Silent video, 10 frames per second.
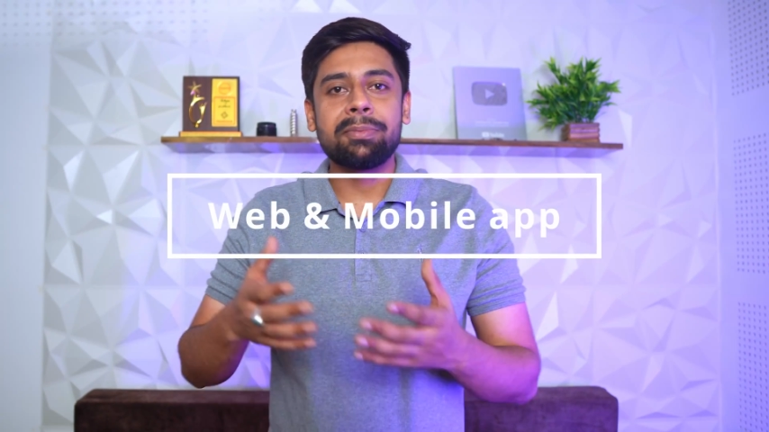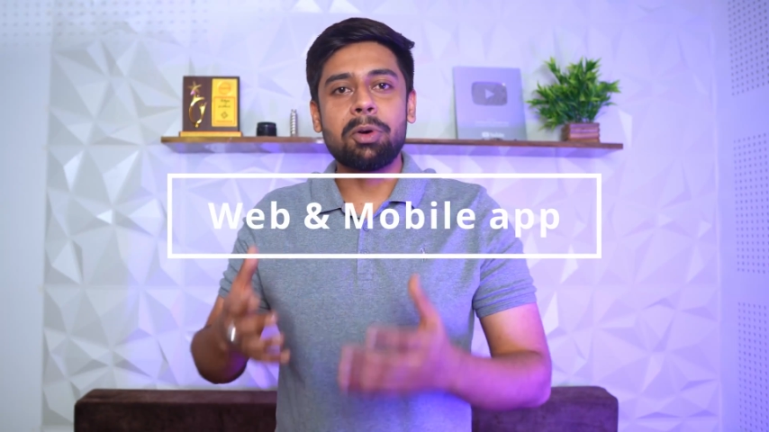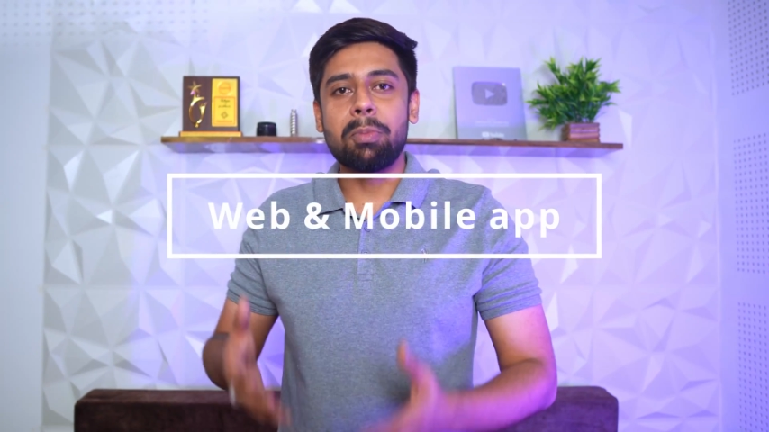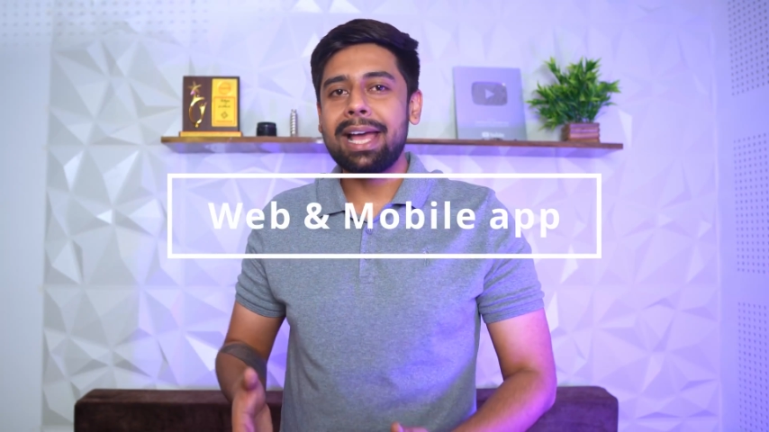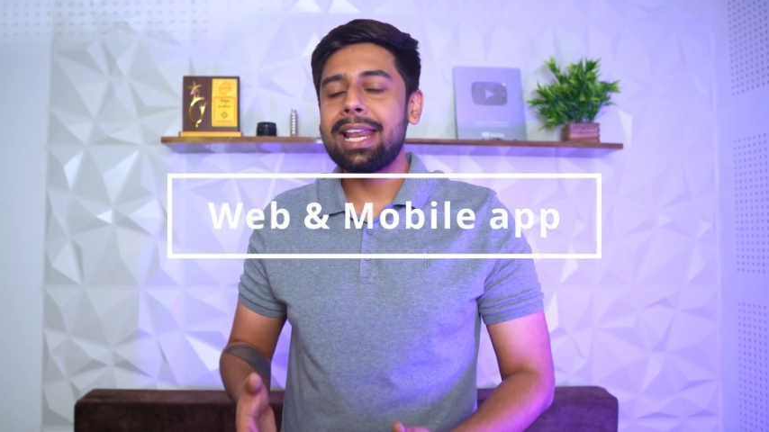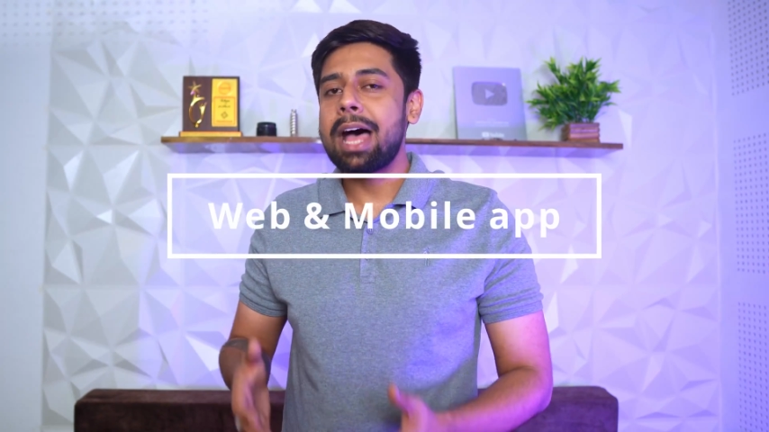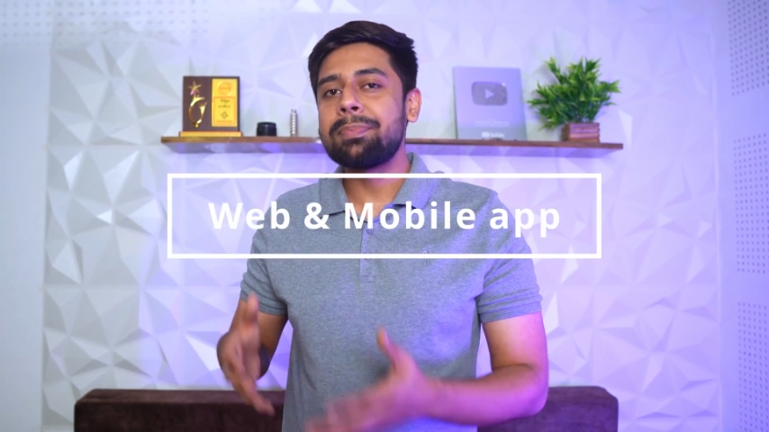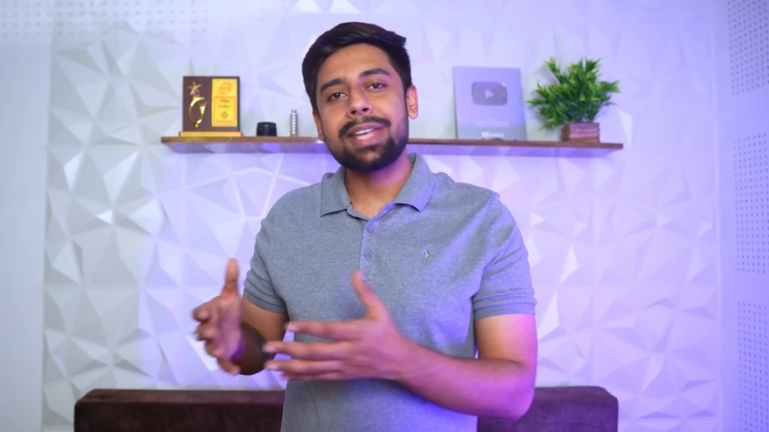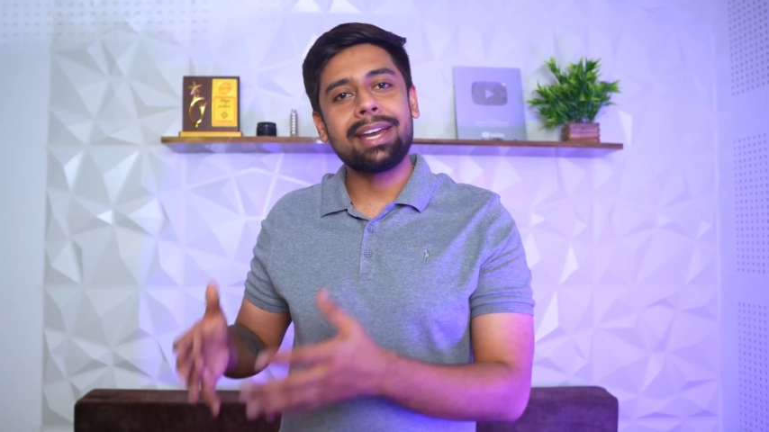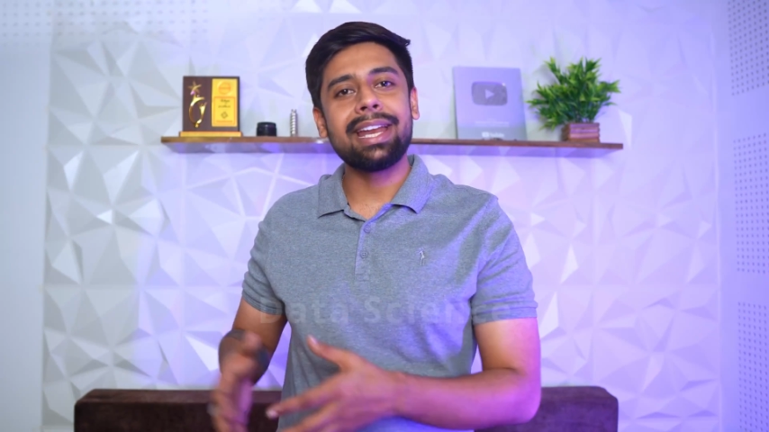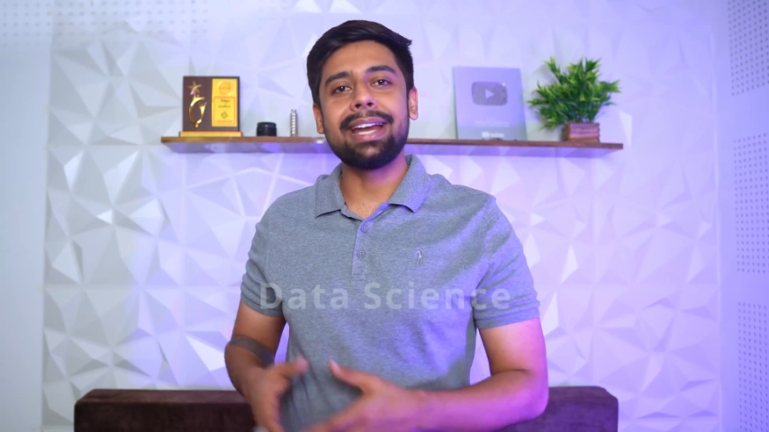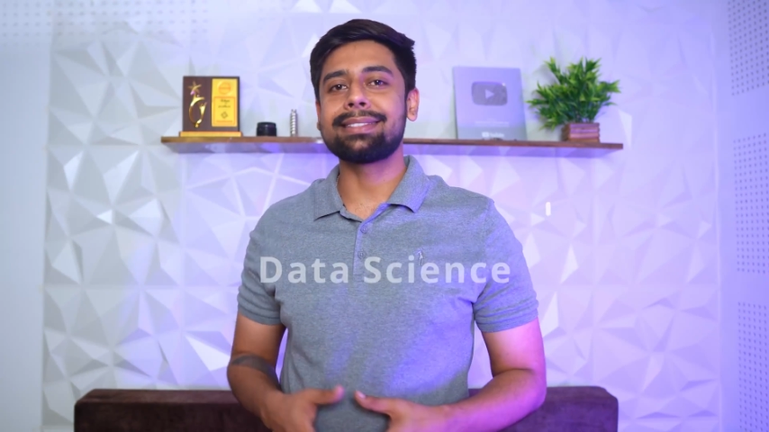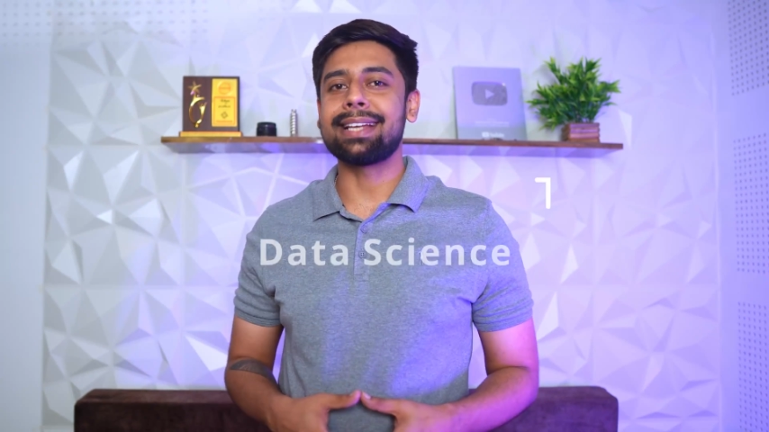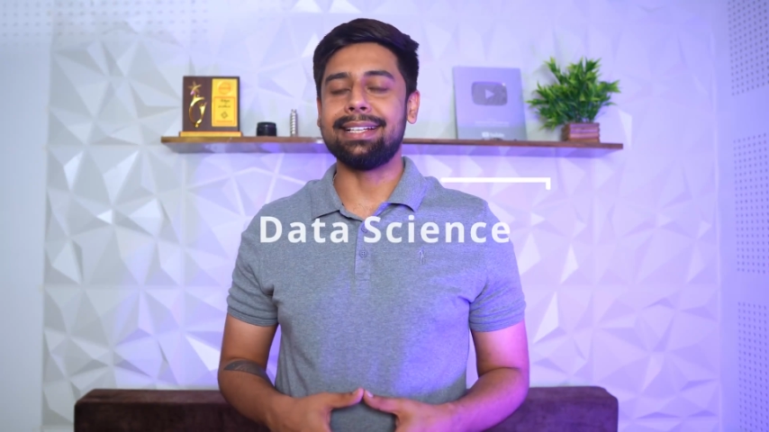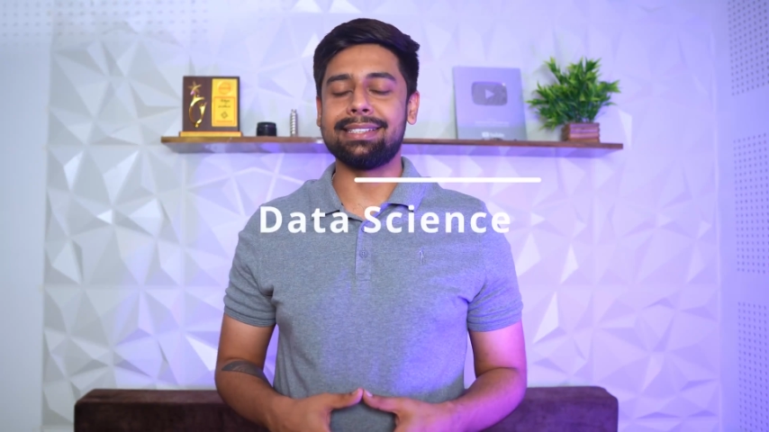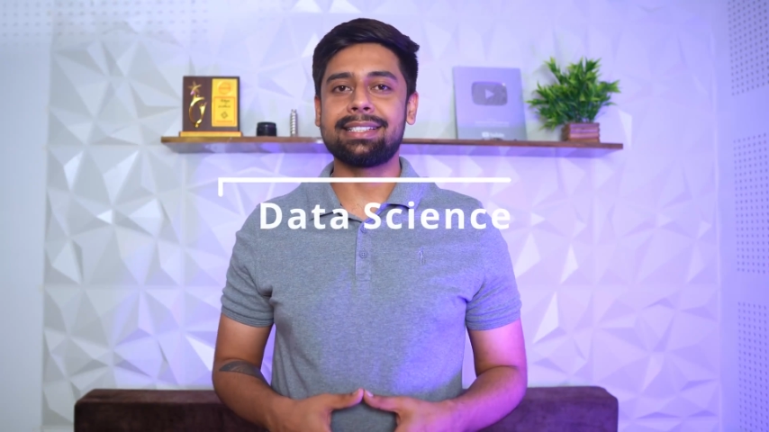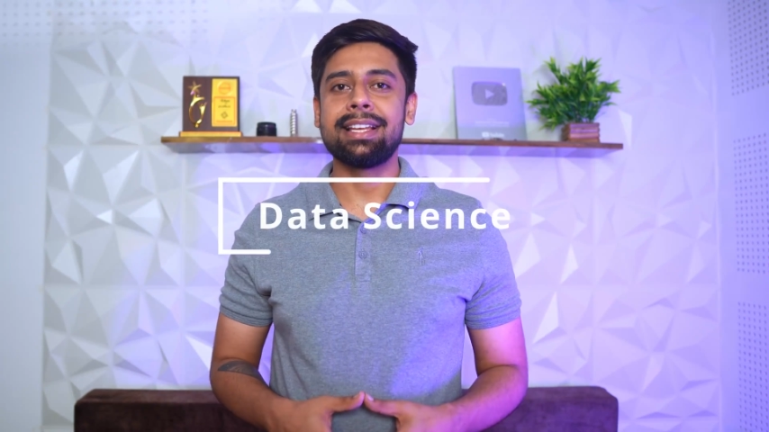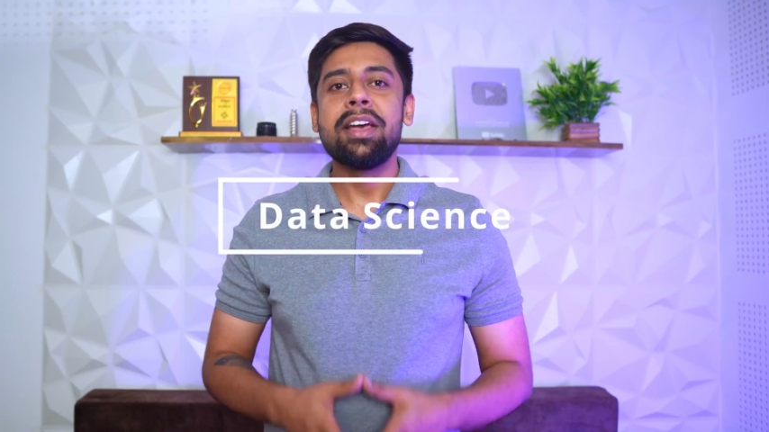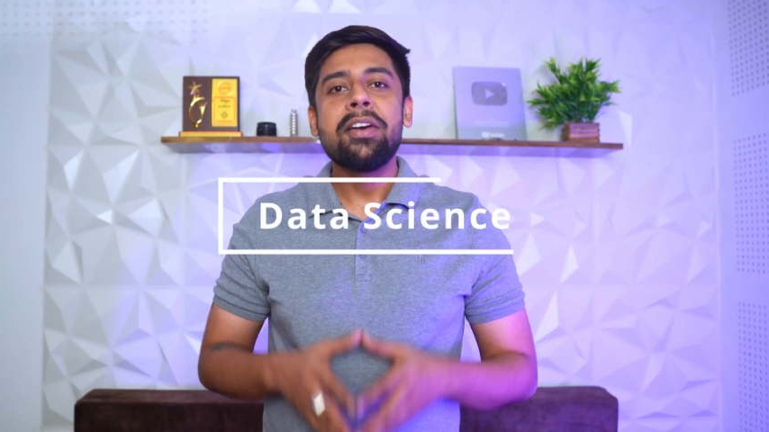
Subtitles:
mobile apps and data science.